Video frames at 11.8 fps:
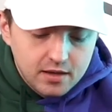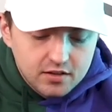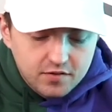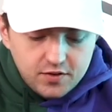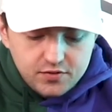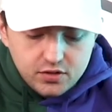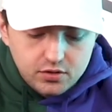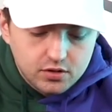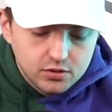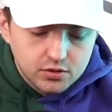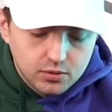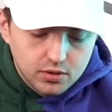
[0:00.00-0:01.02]
The
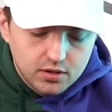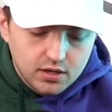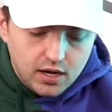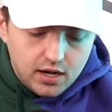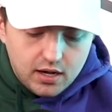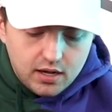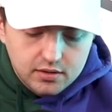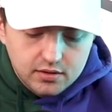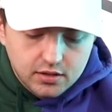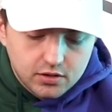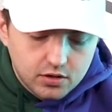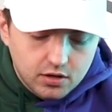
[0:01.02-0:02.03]
15-year-old lured the
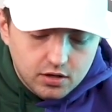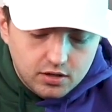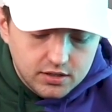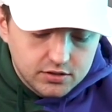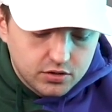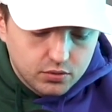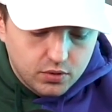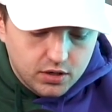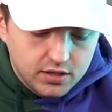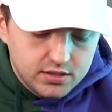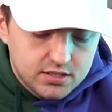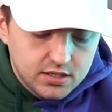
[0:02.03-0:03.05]
little girl into the
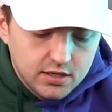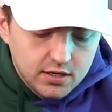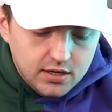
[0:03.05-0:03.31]
woods.